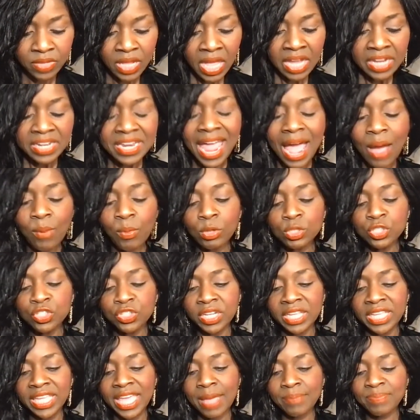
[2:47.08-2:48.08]
Now I want you
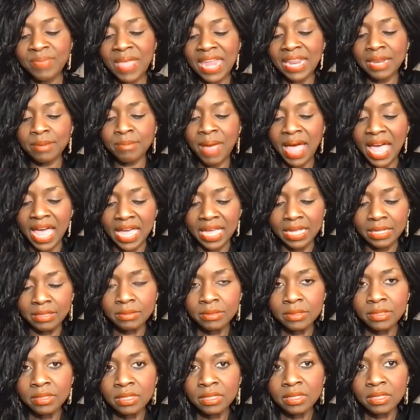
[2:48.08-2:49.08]
to keep that in mind.
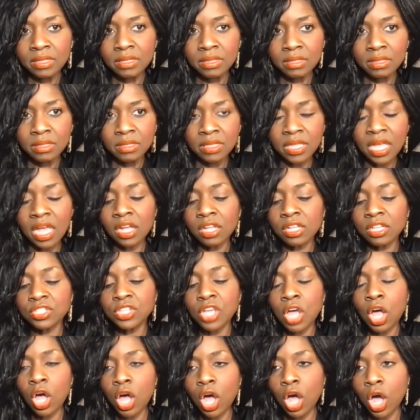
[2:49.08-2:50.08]

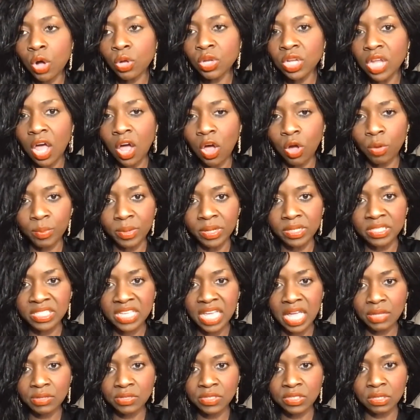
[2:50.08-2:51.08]
Oklahoma,
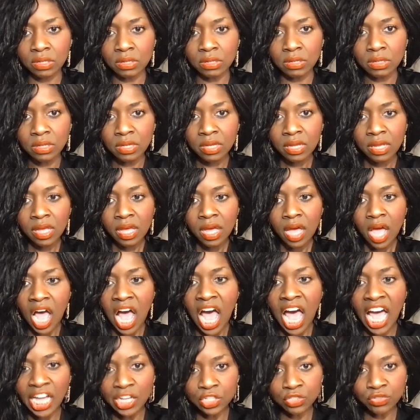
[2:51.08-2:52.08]
Tulsa,
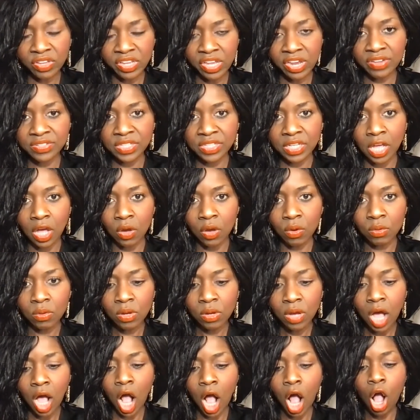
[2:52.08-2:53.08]
100 years ago,
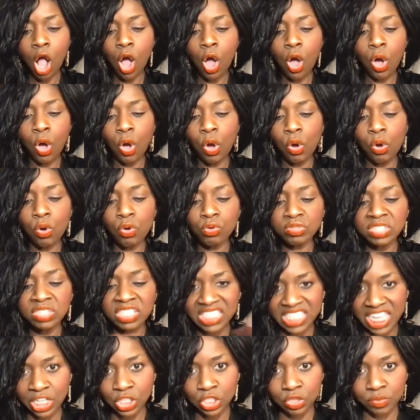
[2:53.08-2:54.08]
a whole
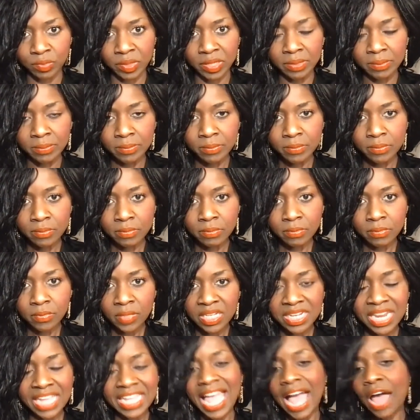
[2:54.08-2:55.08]
century.
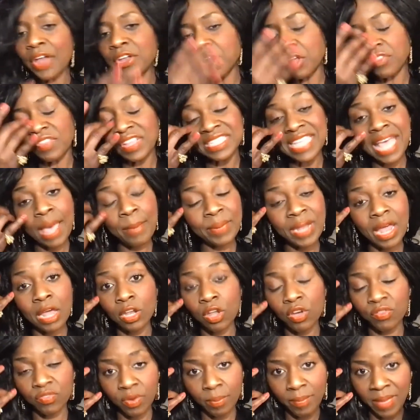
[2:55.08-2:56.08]
Now y'all know this happened all
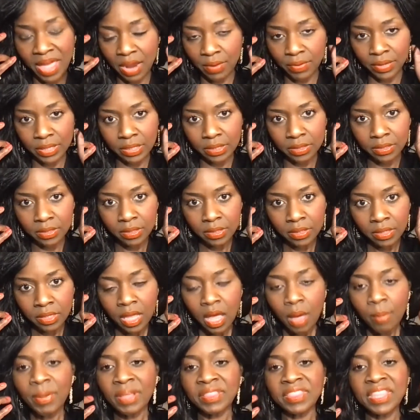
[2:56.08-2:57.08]
over America,
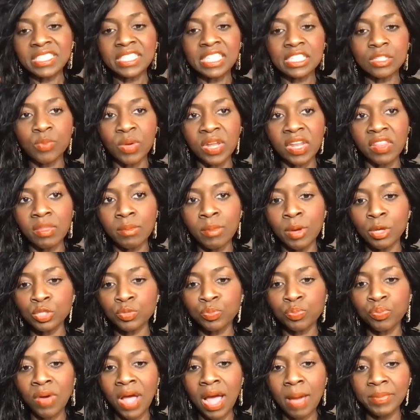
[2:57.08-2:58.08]
but this is one of the
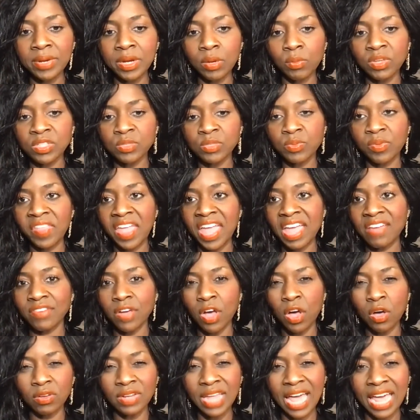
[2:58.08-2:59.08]
most prominent ones where they have a
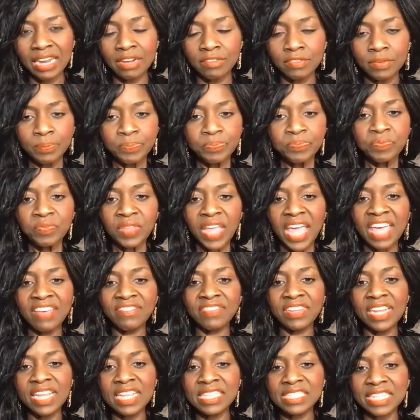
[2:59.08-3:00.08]
whole lot of
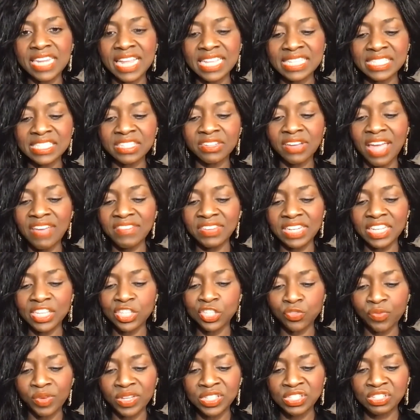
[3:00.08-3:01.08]
evidence and they still have at
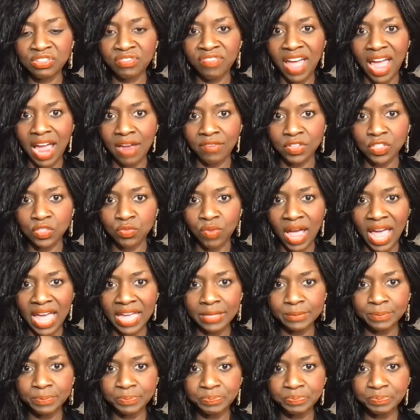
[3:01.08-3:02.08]
least 3 survivors, right?